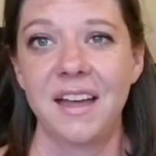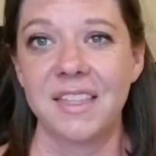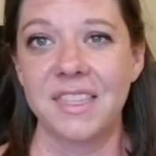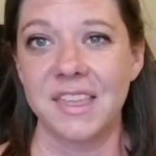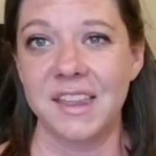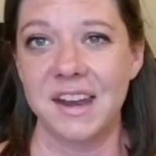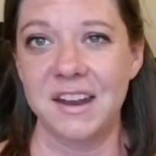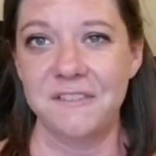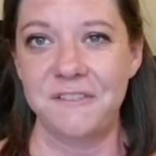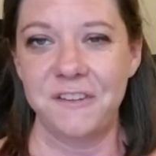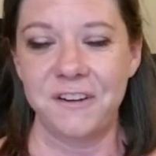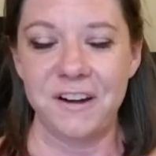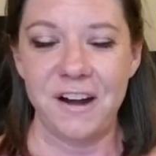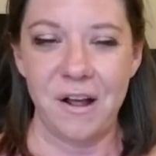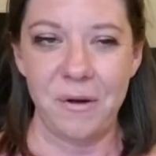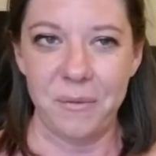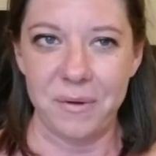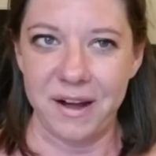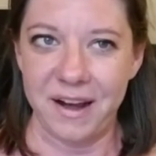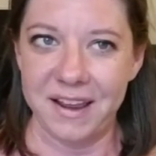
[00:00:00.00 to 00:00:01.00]
then I figured
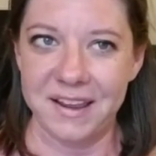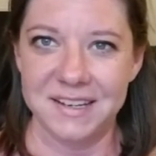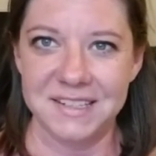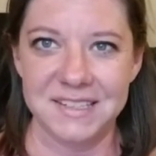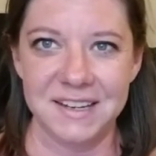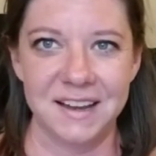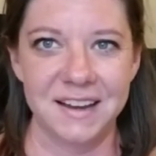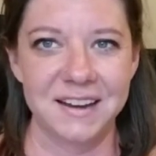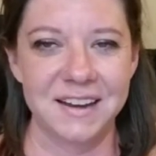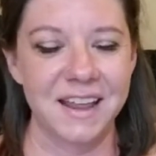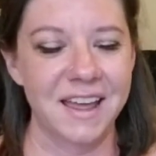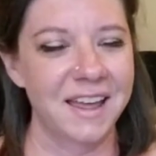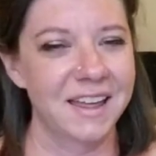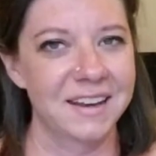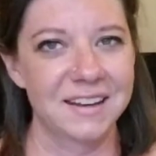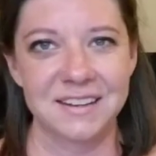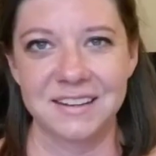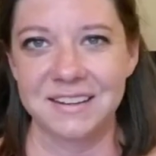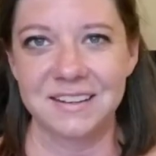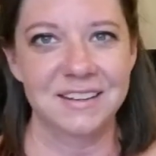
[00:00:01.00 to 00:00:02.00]
out what I had done,
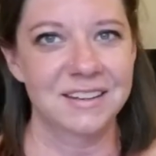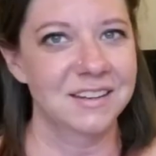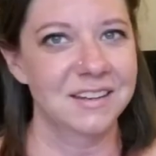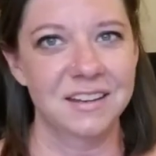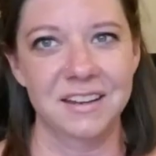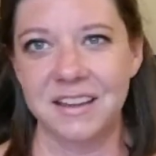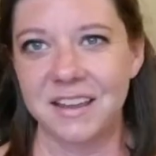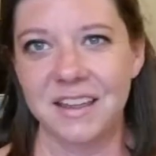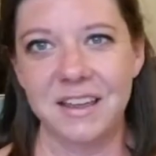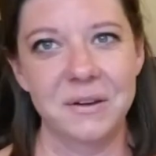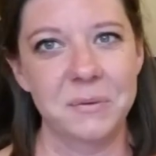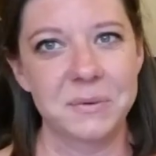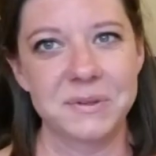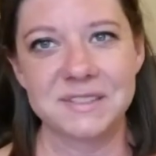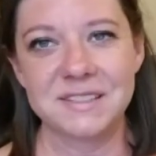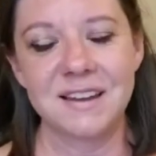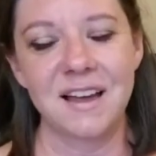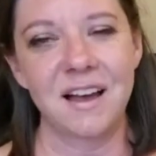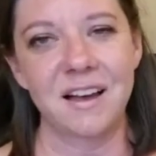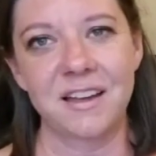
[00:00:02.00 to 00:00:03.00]
and it was
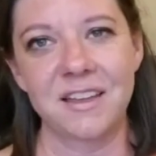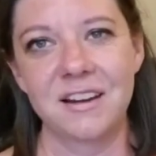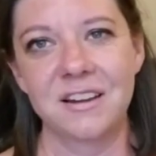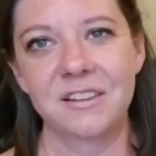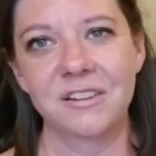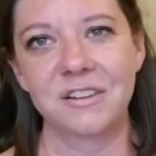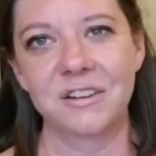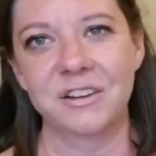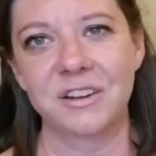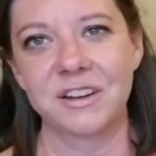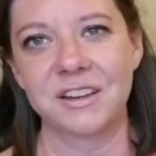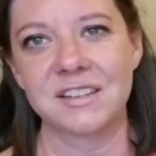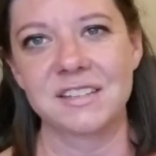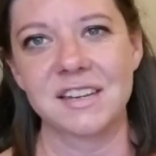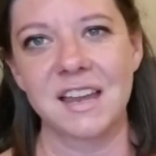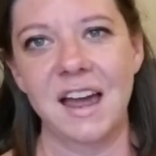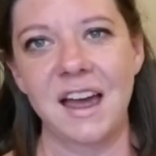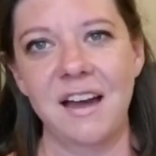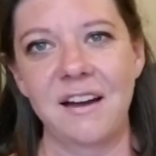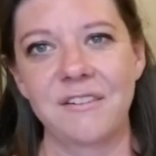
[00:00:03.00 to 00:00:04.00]
not going to look good to
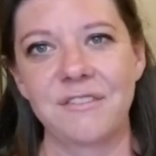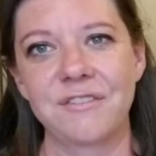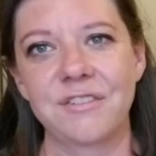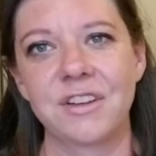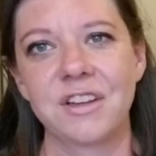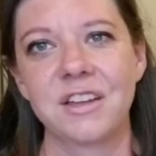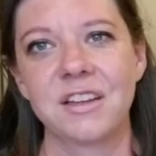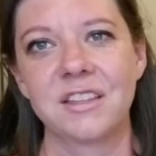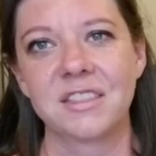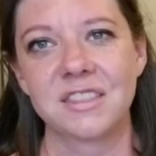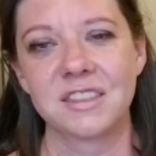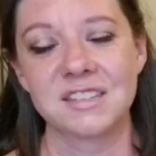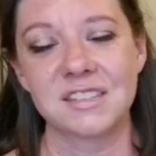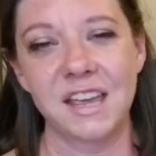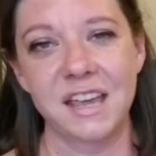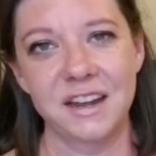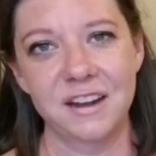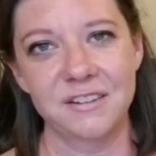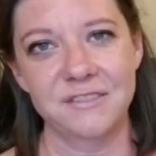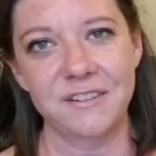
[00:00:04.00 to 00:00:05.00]
have the
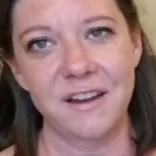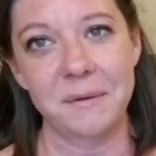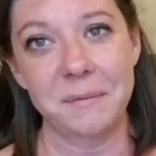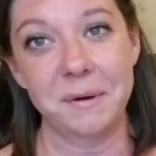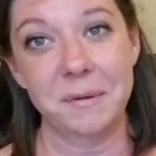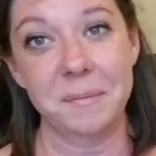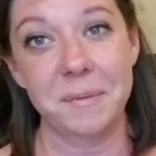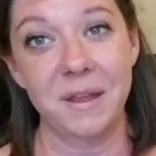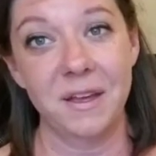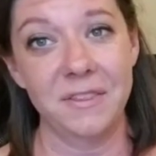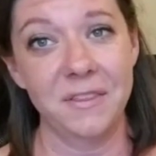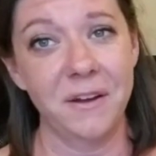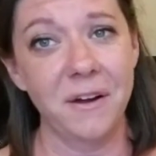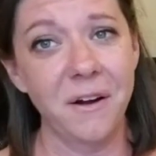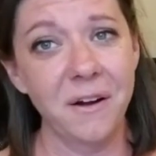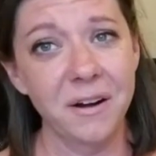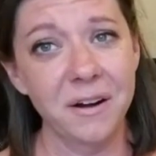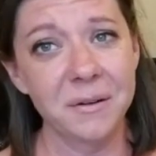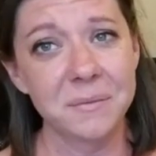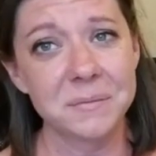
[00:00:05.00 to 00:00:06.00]
tighter fabric be on the
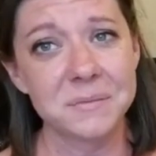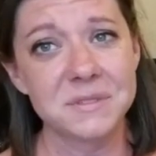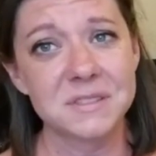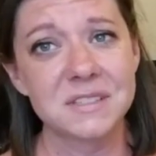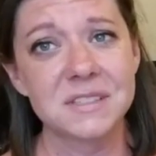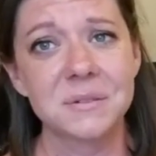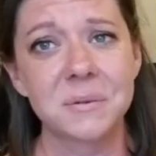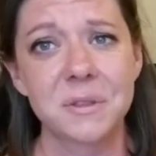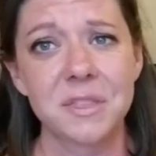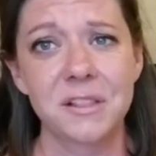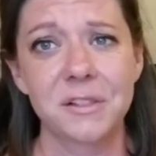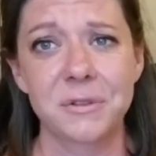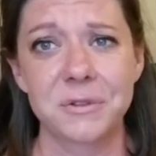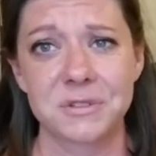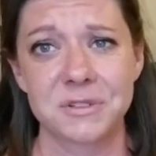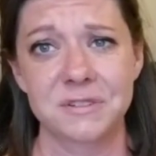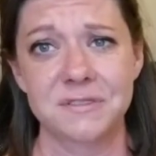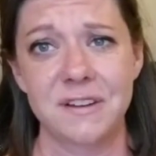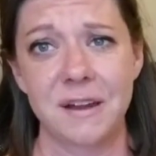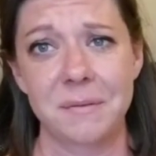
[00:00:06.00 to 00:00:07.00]
arms with the
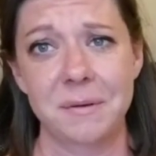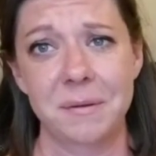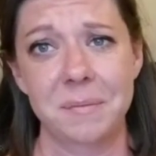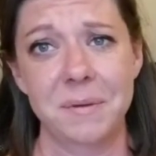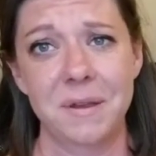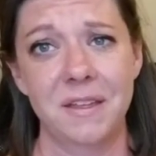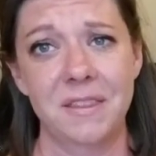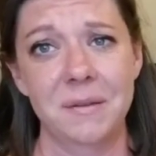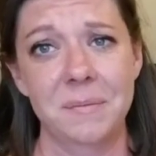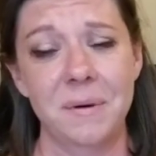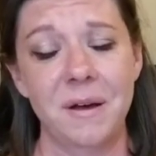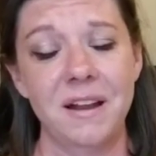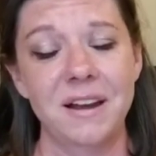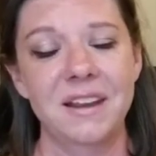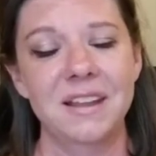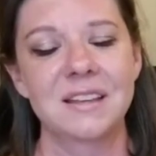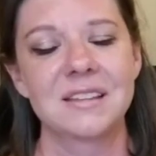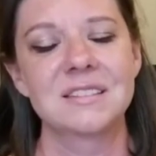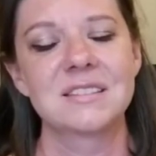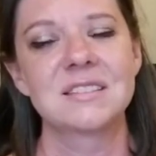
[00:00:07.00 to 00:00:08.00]
looser fabric be on the
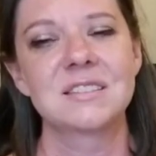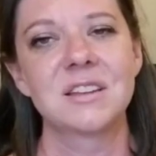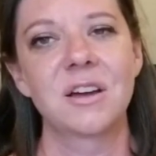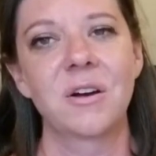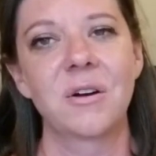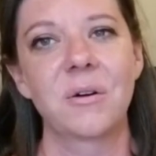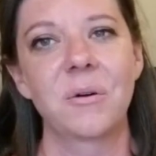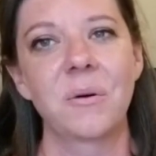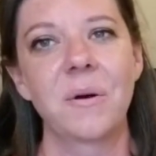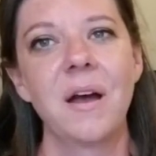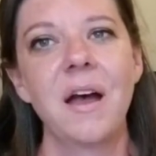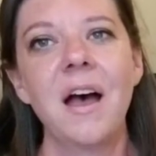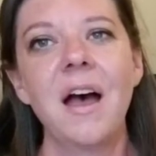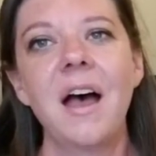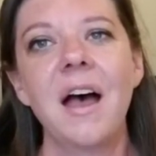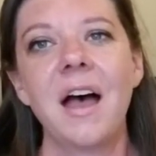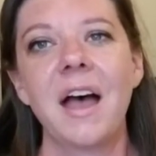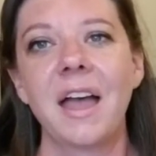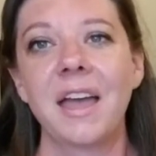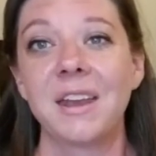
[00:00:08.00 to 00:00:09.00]
body. And so
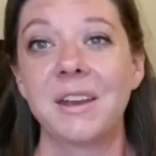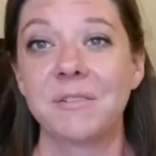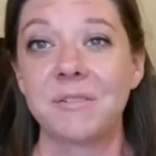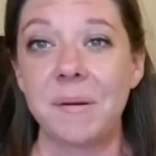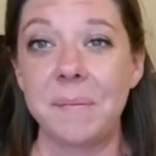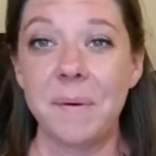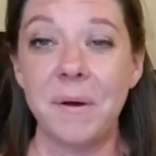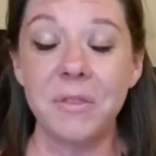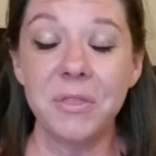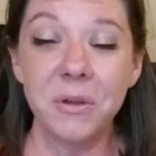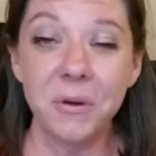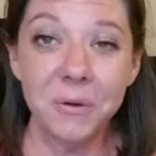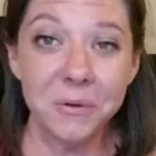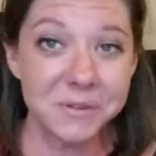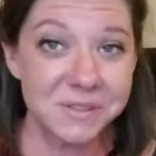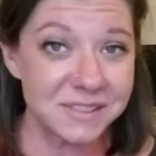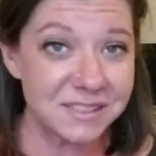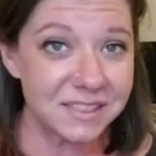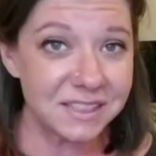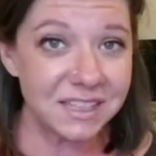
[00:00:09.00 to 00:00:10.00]
I had to rip out the whole
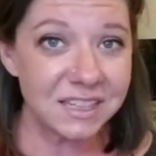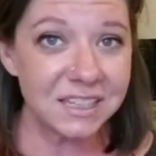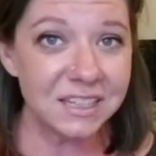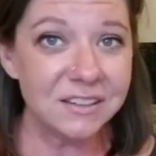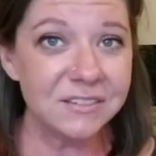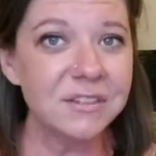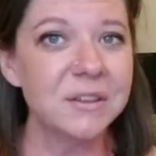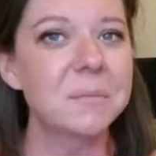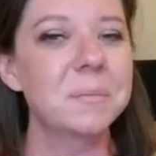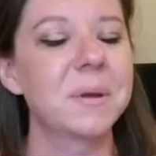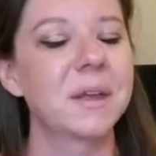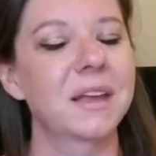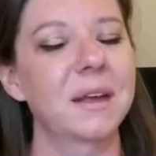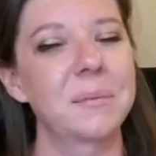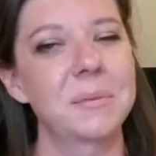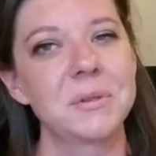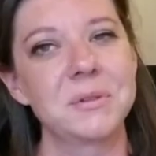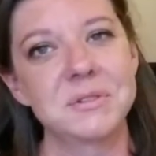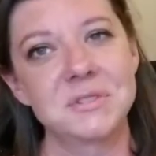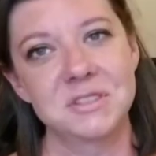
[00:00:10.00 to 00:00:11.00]
sleeve and pick
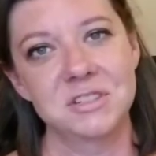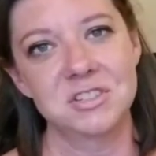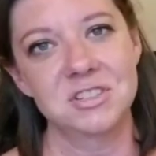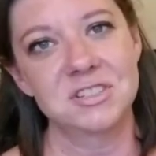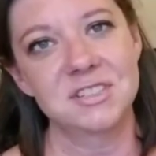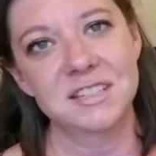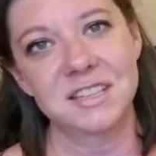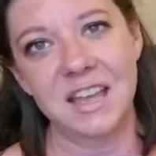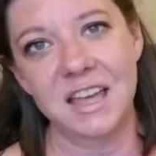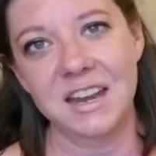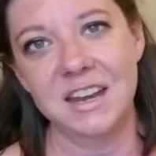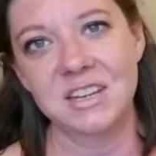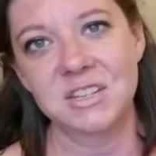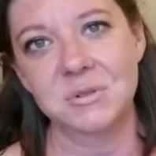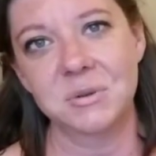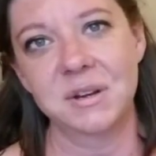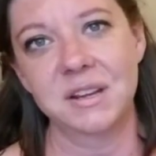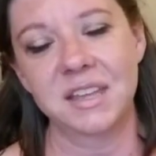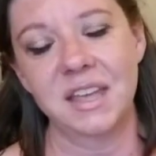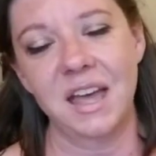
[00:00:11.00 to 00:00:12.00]
up those stitches again and do
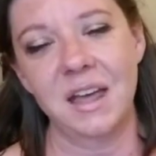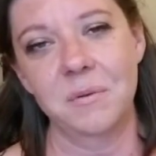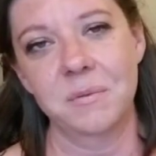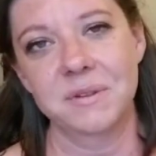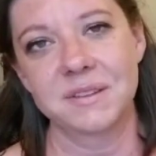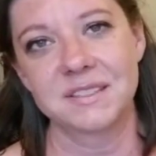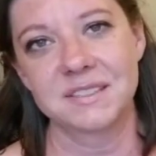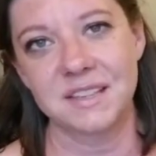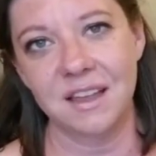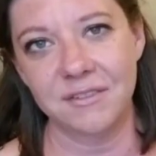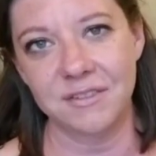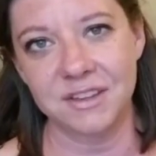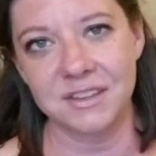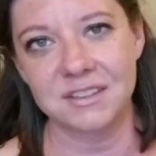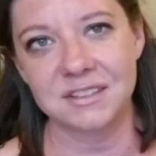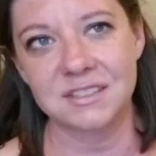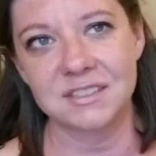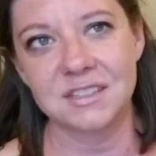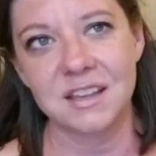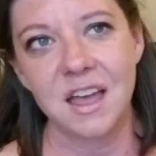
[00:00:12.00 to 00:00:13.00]
it again with
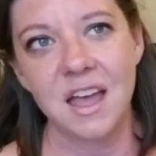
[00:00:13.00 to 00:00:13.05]
7s.